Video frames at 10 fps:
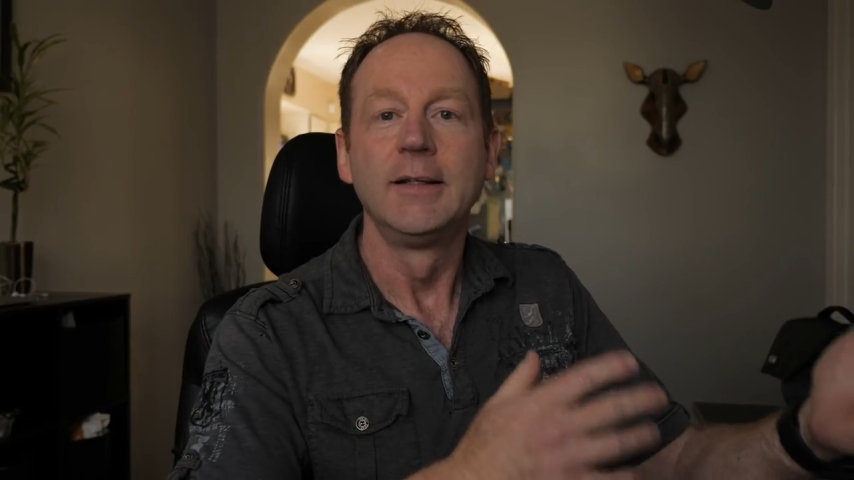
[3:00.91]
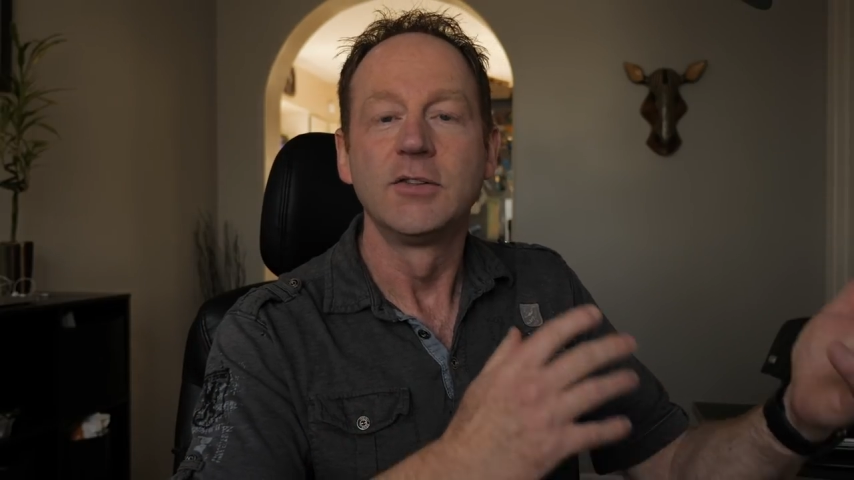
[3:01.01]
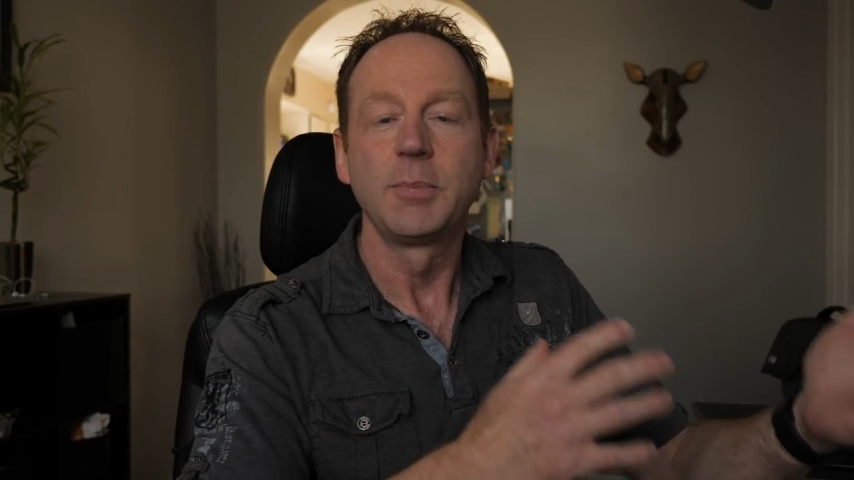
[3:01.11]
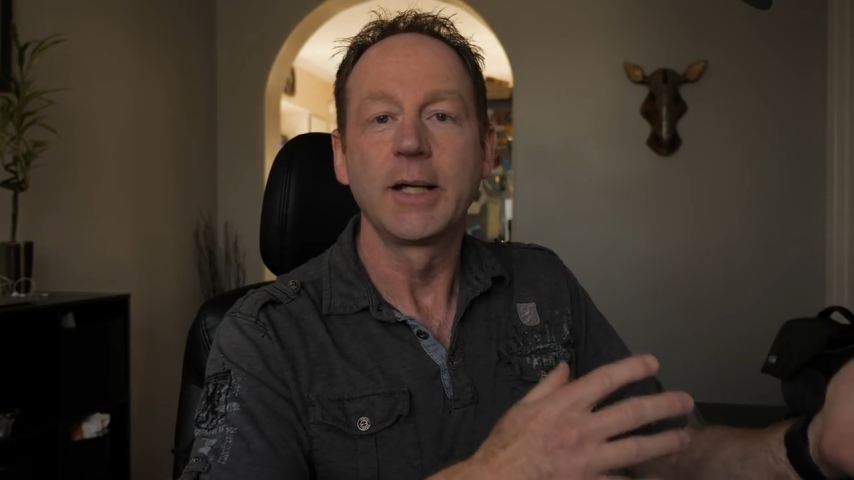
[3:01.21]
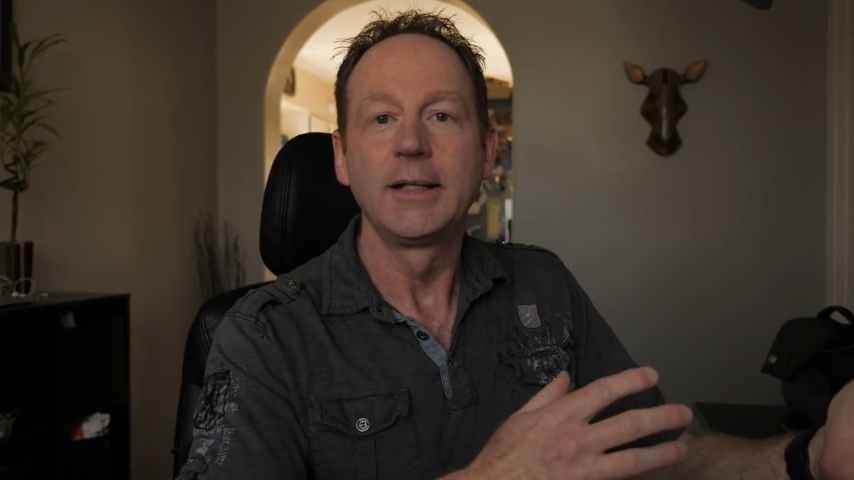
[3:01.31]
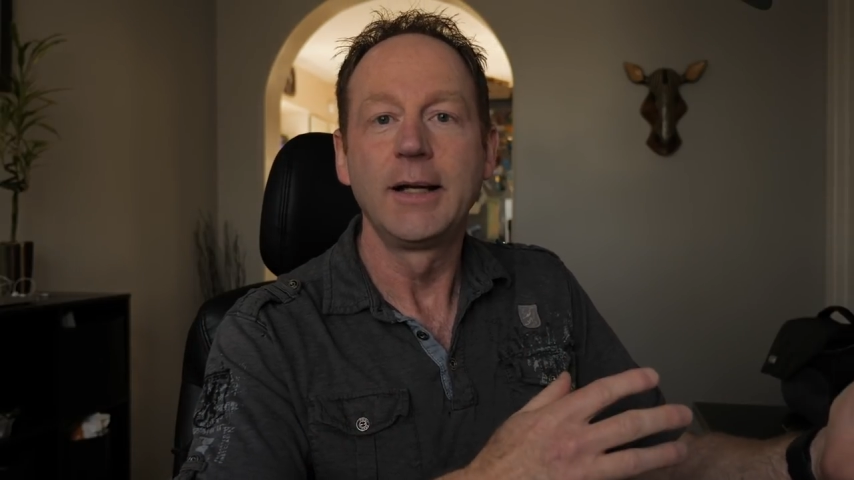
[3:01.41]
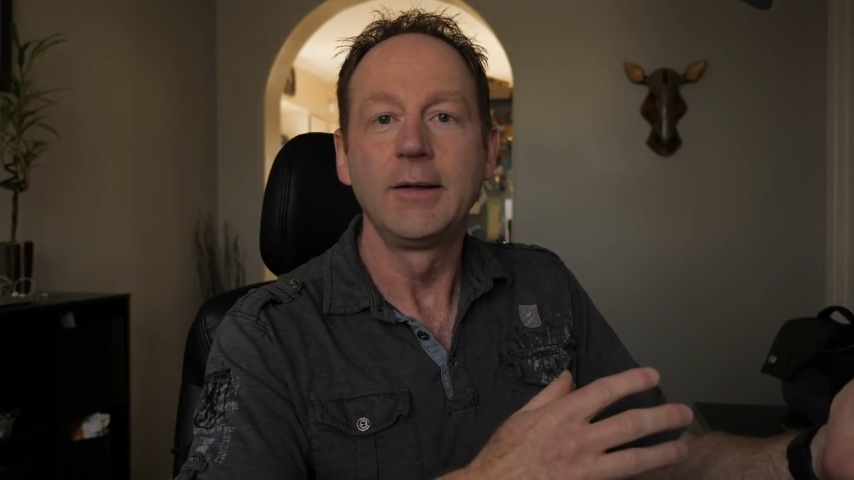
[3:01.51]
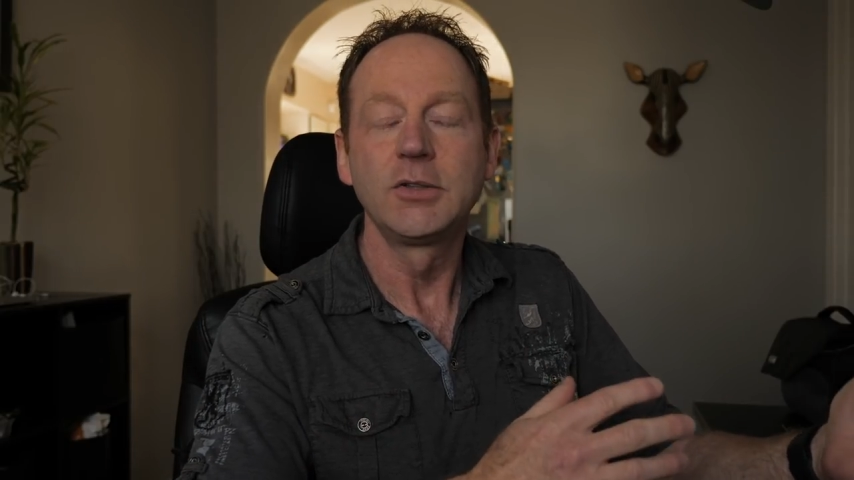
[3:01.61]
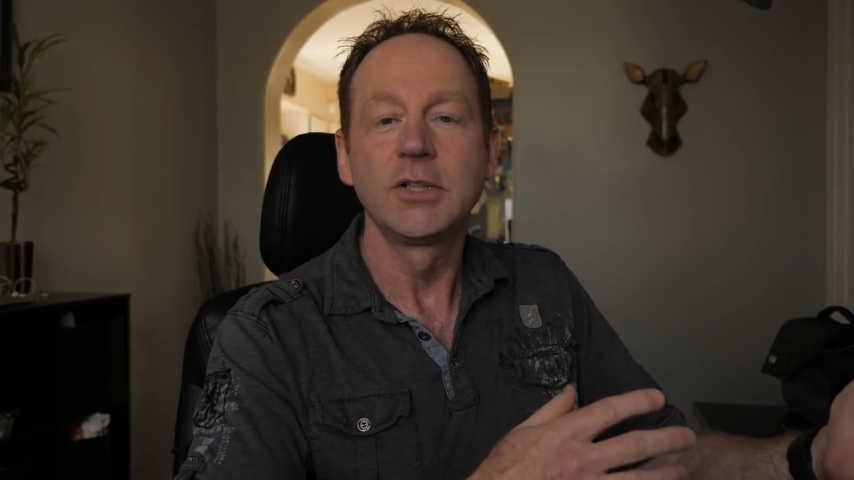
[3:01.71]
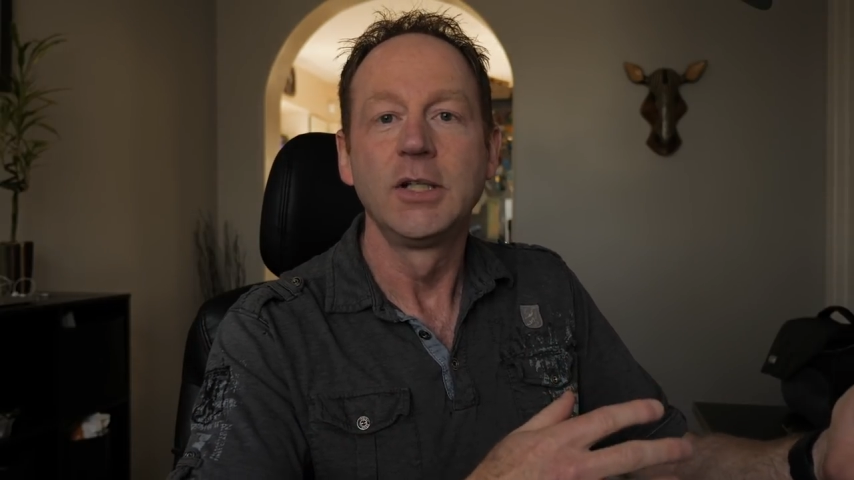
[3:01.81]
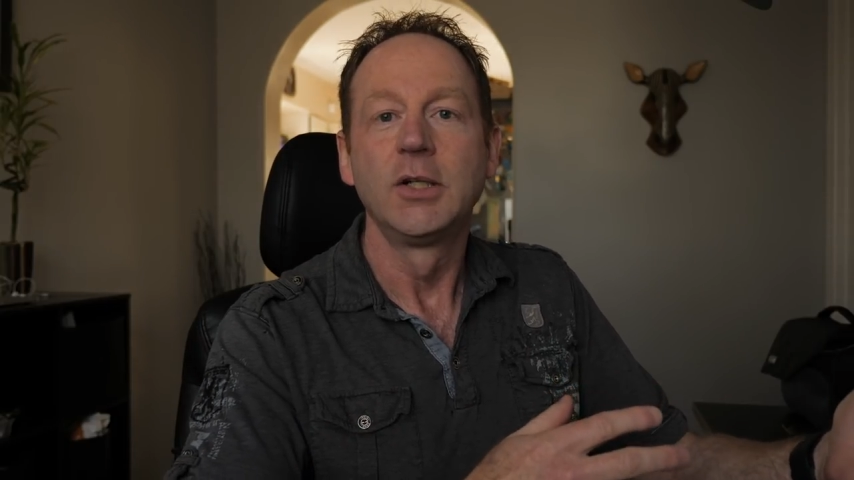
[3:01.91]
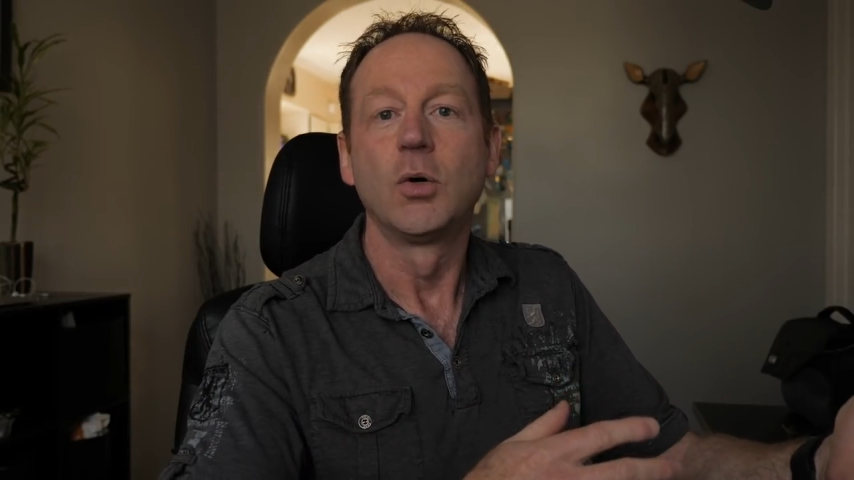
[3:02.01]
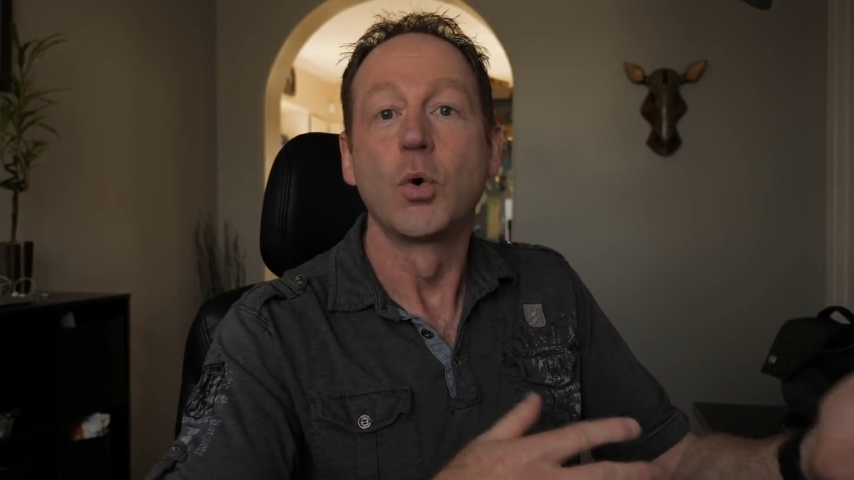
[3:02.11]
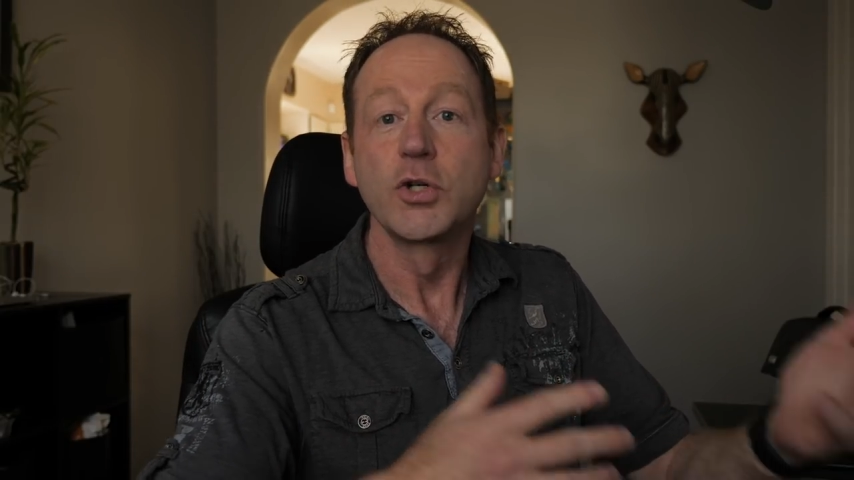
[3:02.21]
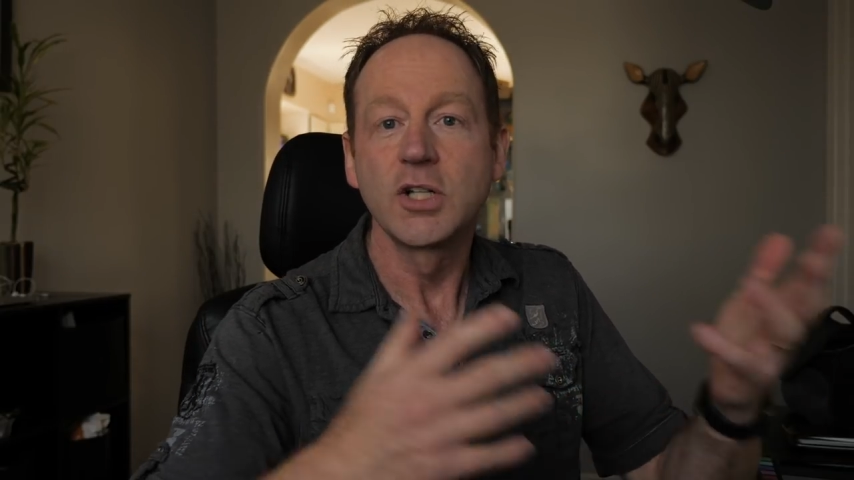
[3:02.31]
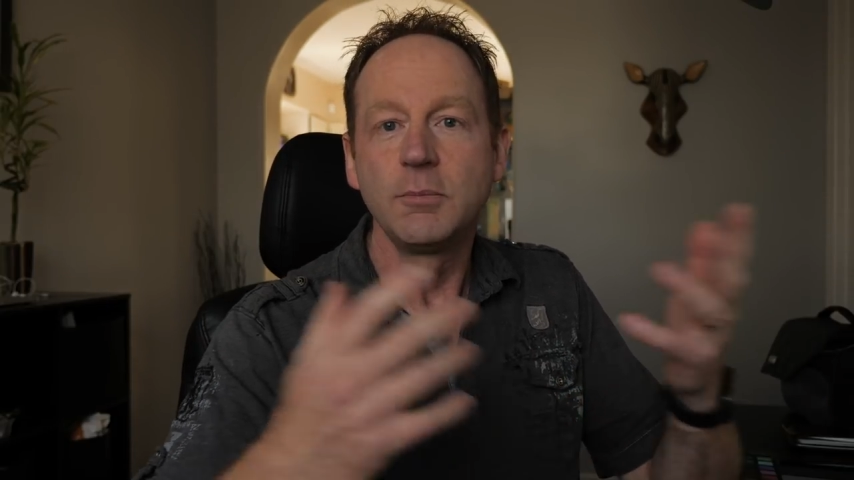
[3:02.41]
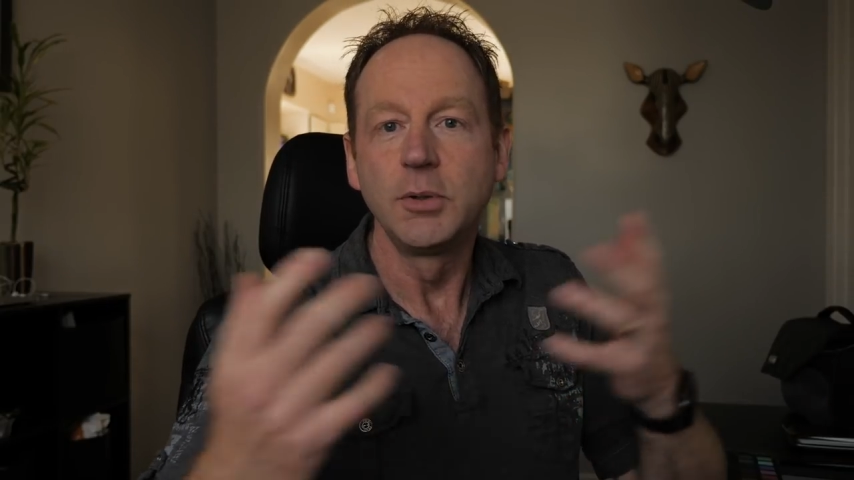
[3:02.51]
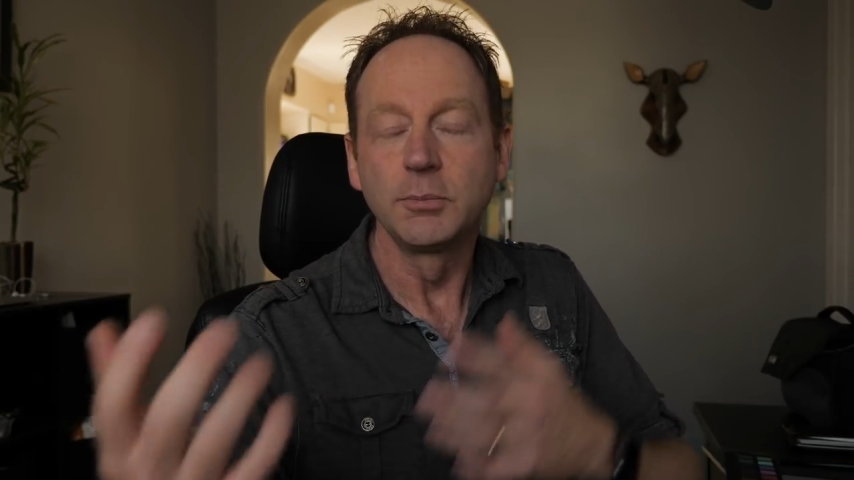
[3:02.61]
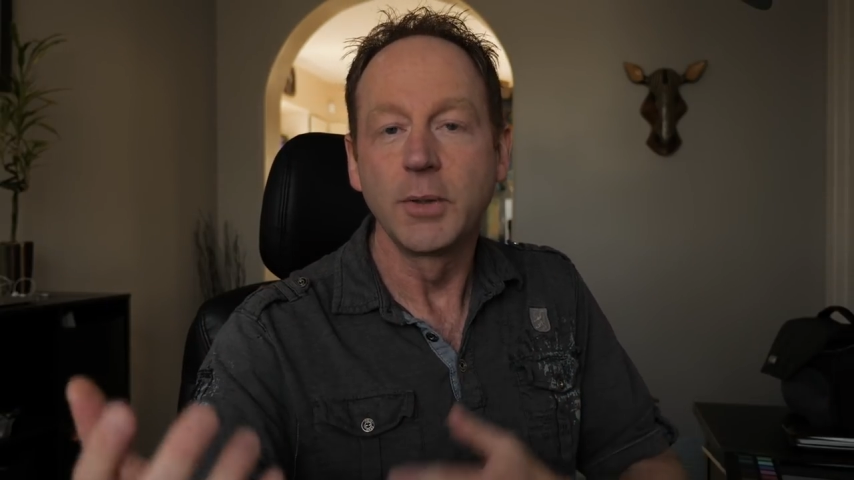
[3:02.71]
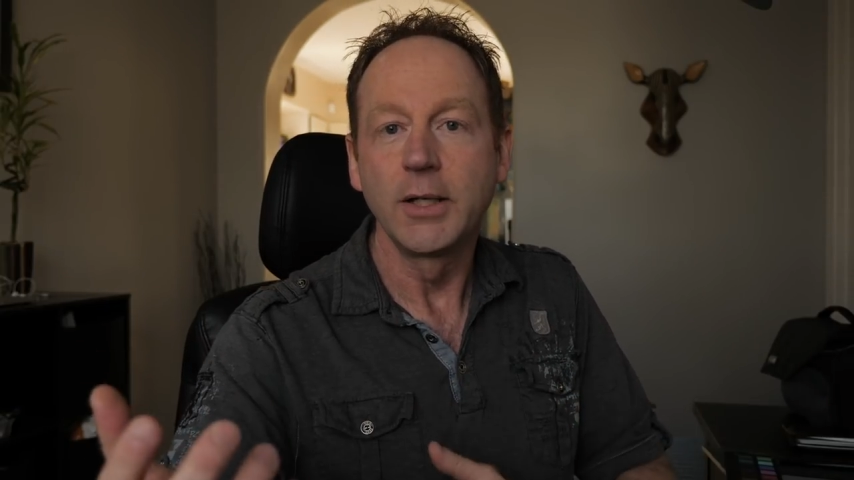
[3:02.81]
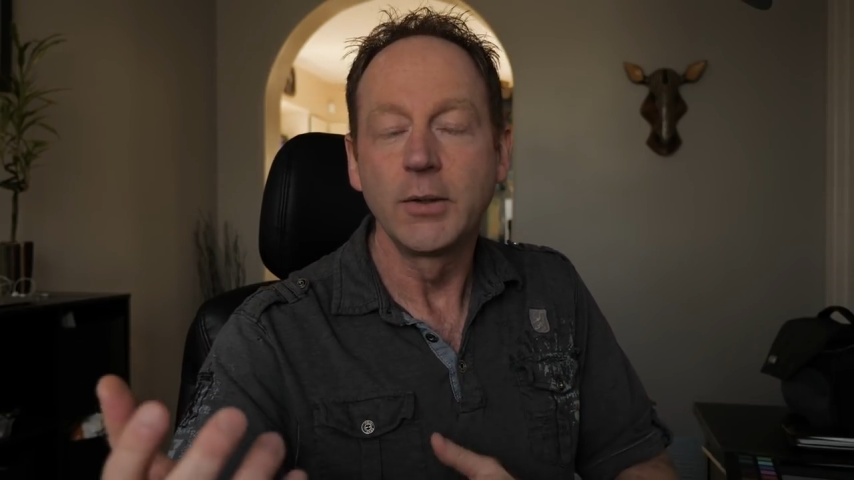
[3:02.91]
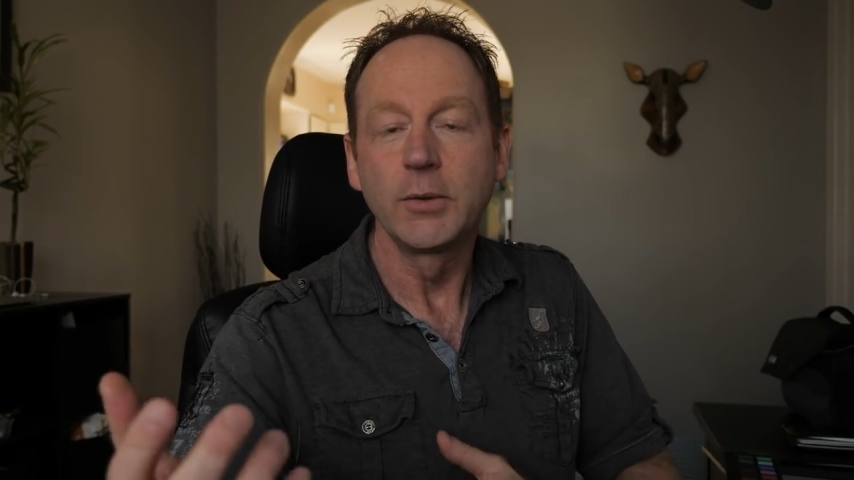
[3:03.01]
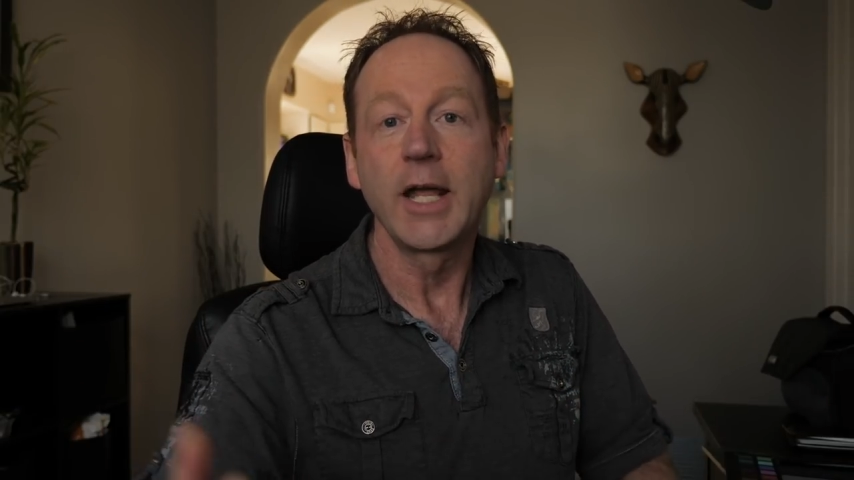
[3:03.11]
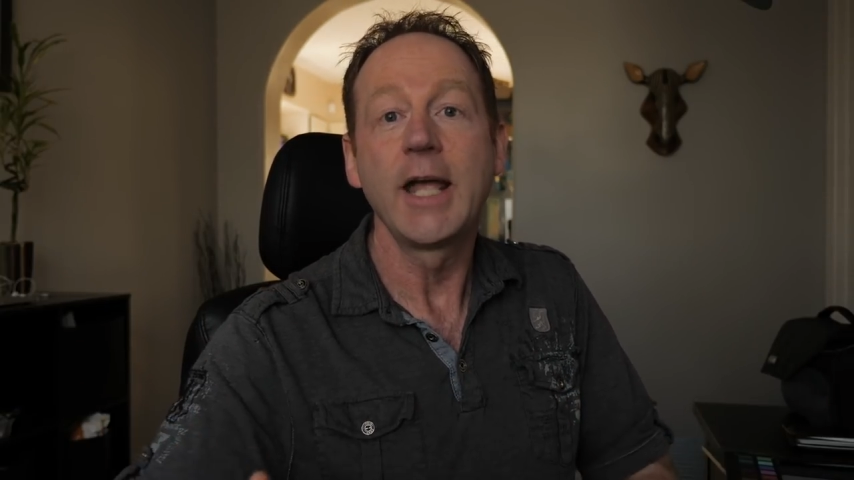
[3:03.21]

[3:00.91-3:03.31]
spec it out, or should I build my own?